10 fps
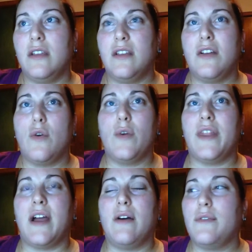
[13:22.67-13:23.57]
go
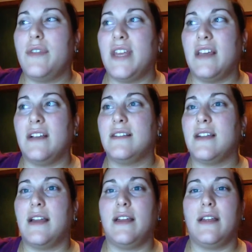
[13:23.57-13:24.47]
without things
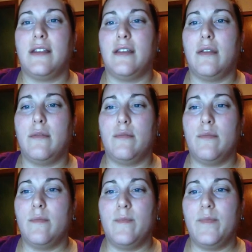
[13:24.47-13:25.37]
and
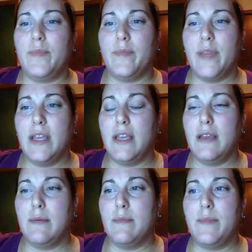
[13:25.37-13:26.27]

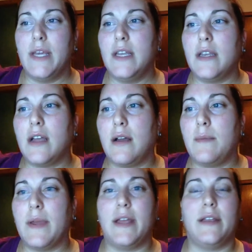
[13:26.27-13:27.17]
be beaten
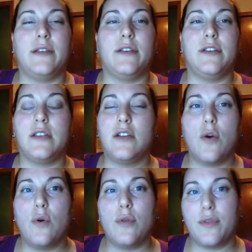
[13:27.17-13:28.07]
up and
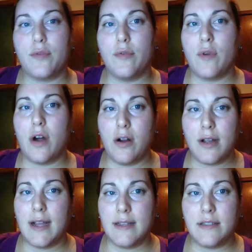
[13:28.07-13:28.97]
go through all
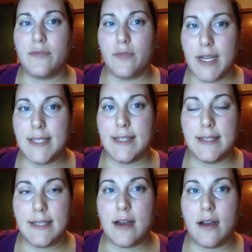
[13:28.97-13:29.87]
kinds of crazy
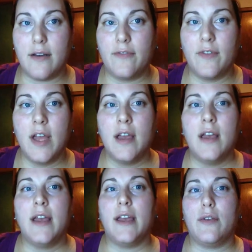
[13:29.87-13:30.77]
stuff
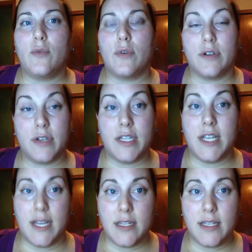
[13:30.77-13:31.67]
in order to
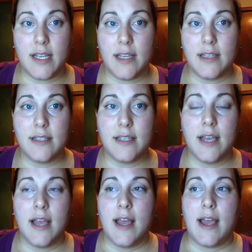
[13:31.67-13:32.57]
change things.
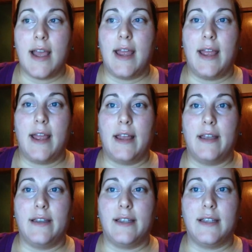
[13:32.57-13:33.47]

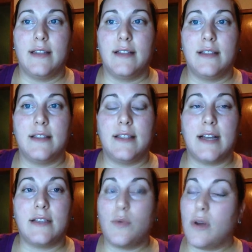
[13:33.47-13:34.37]
And
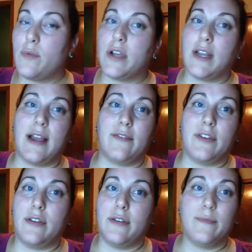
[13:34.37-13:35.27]
that's what we're going to have
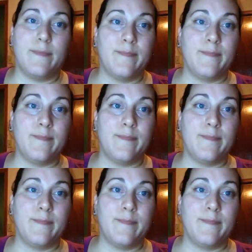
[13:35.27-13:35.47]
to do.